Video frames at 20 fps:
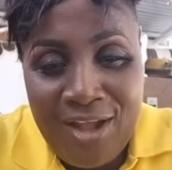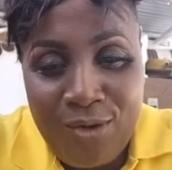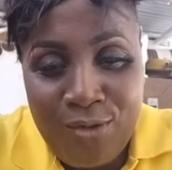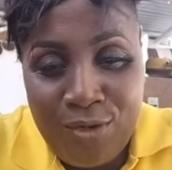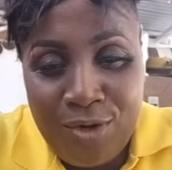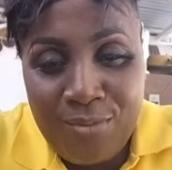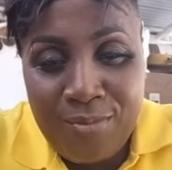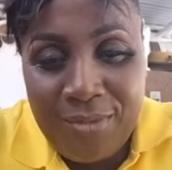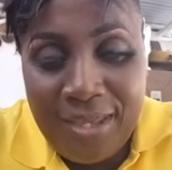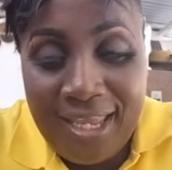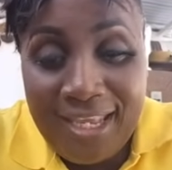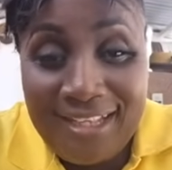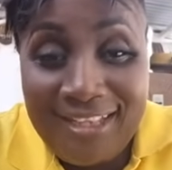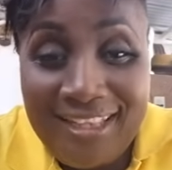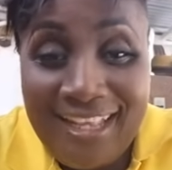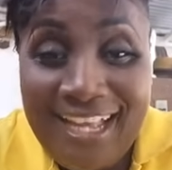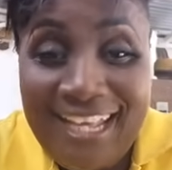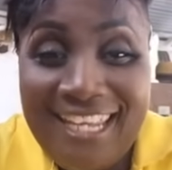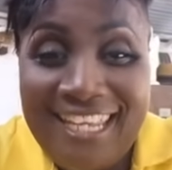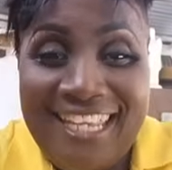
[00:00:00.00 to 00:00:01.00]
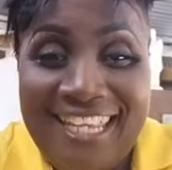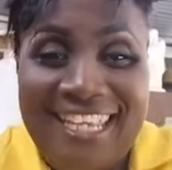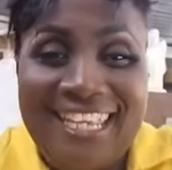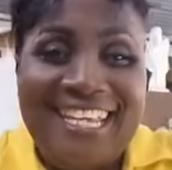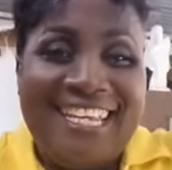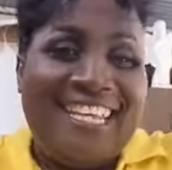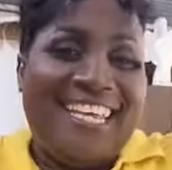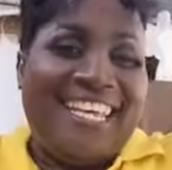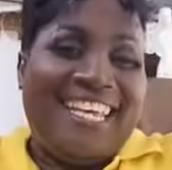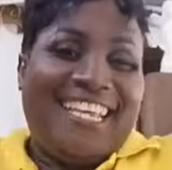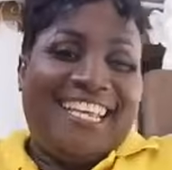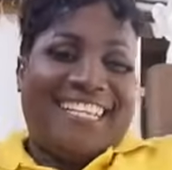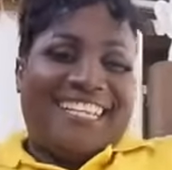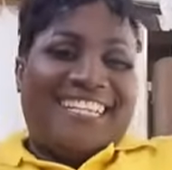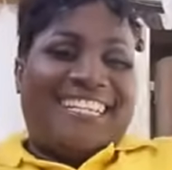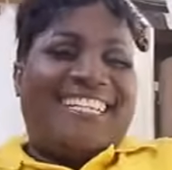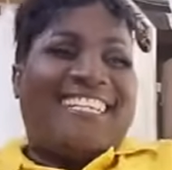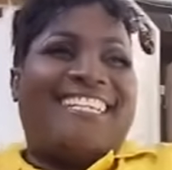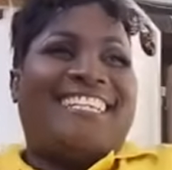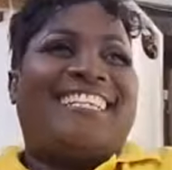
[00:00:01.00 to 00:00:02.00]
Rum Ed Dali, yeah there.
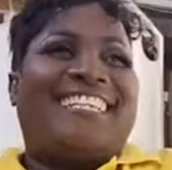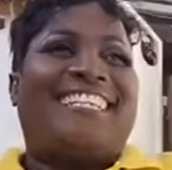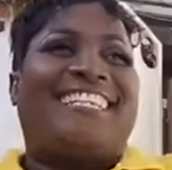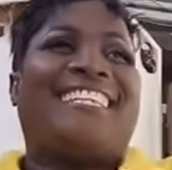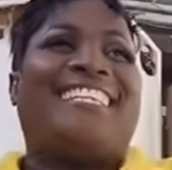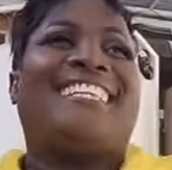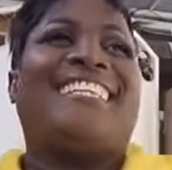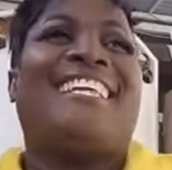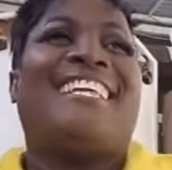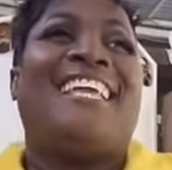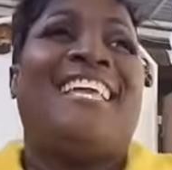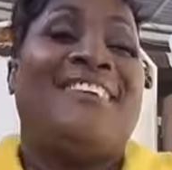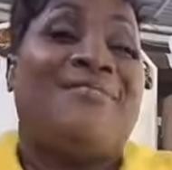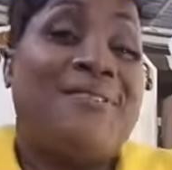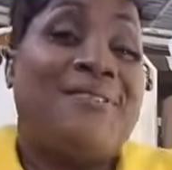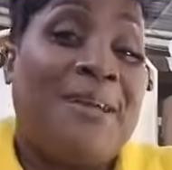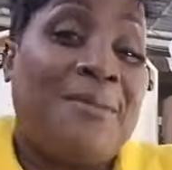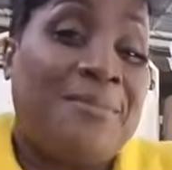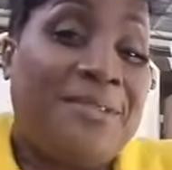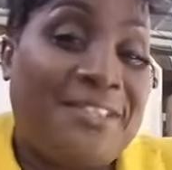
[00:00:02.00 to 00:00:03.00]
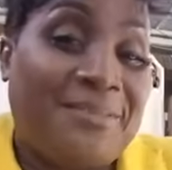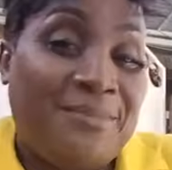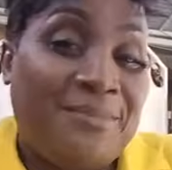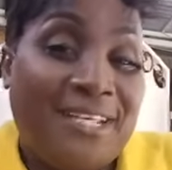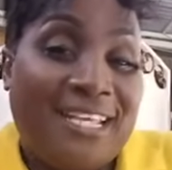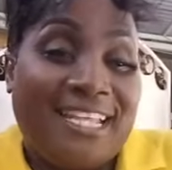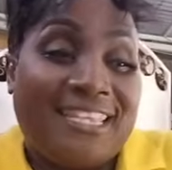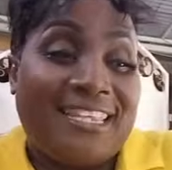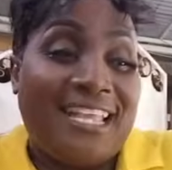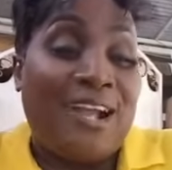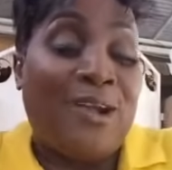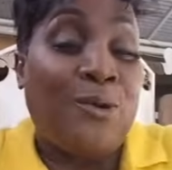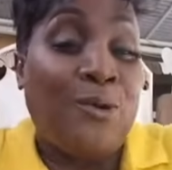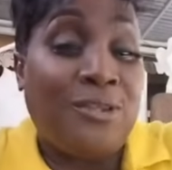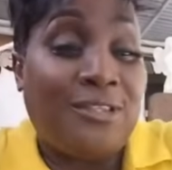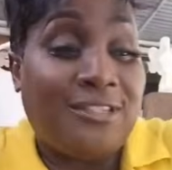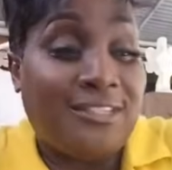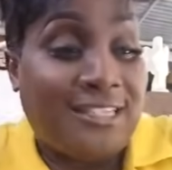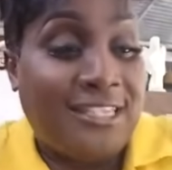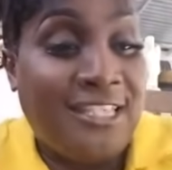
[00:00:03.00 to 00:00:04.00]
Well, I didn't get a
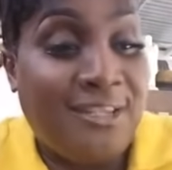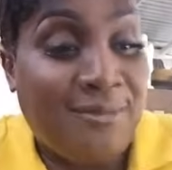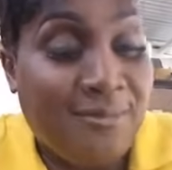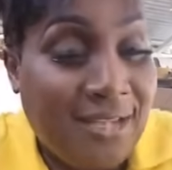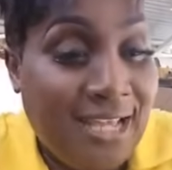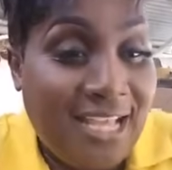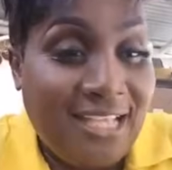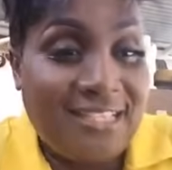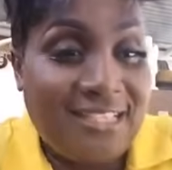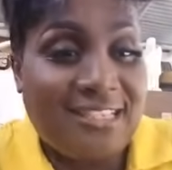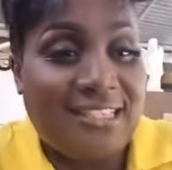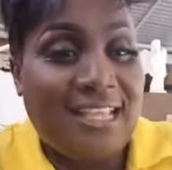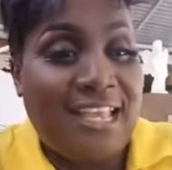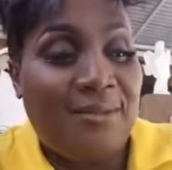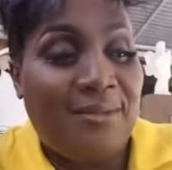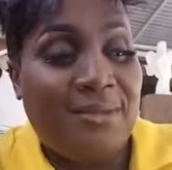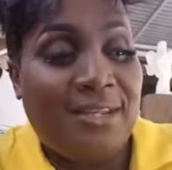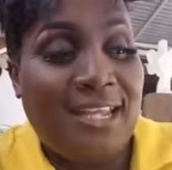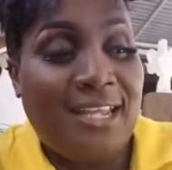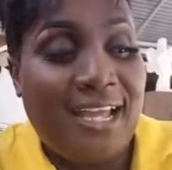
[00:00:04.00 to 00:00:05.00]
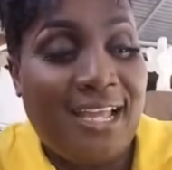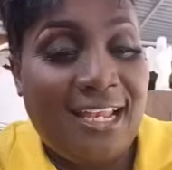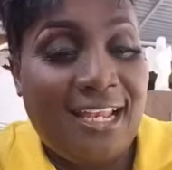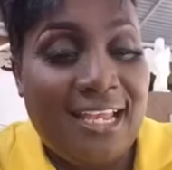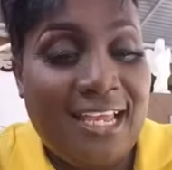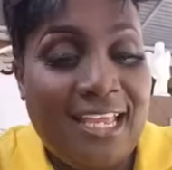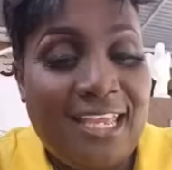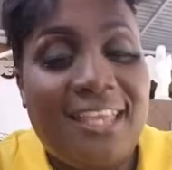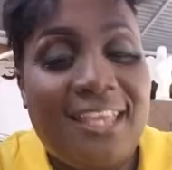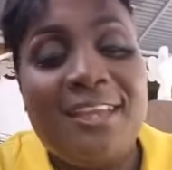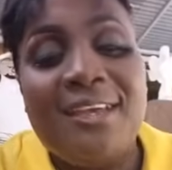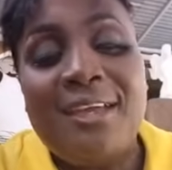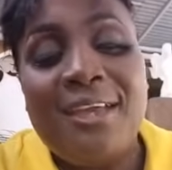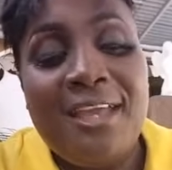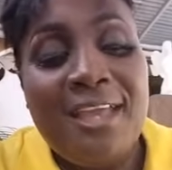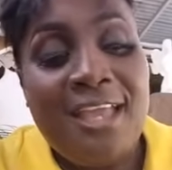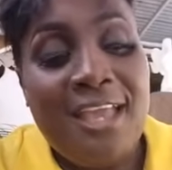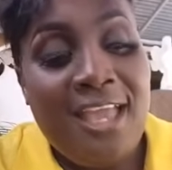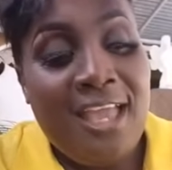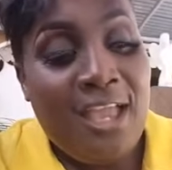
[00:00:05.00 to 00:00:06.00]
good sleep last night, I'm not lying.
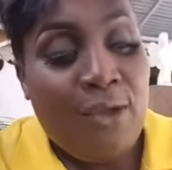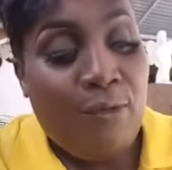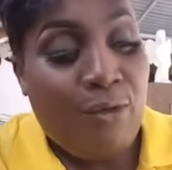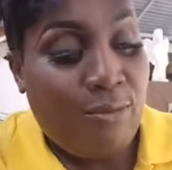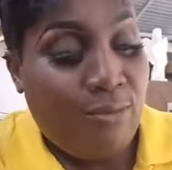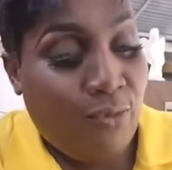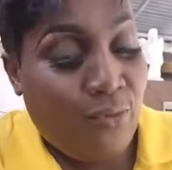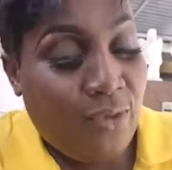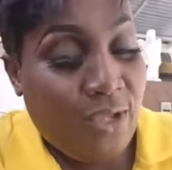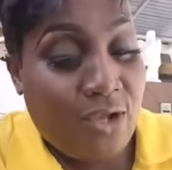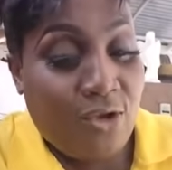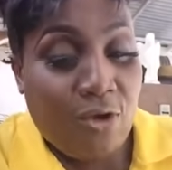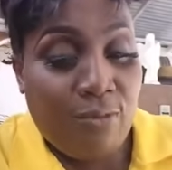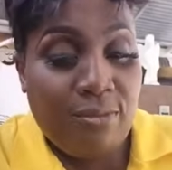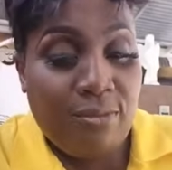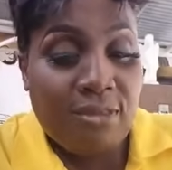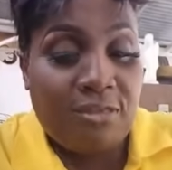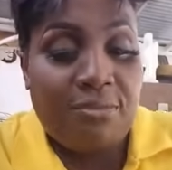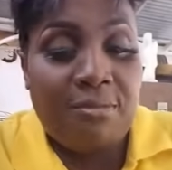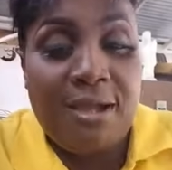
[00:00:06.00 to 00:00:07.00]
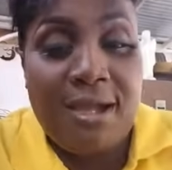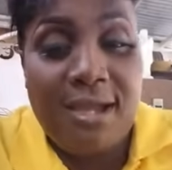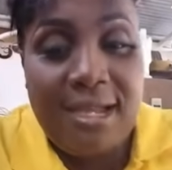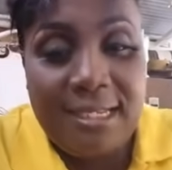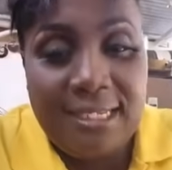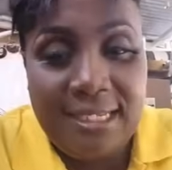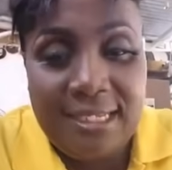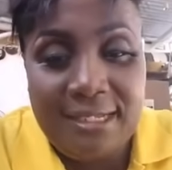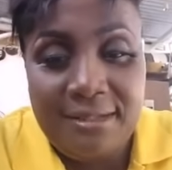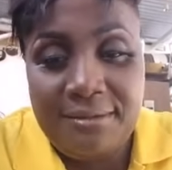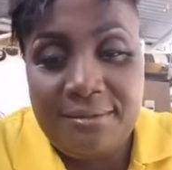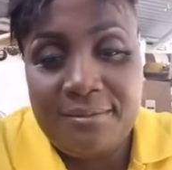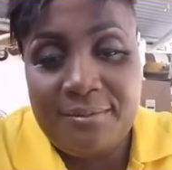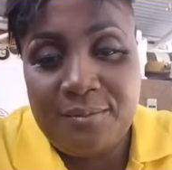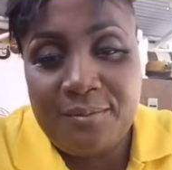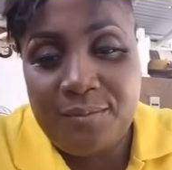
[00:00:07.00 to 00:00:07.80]
When I wake up this morning,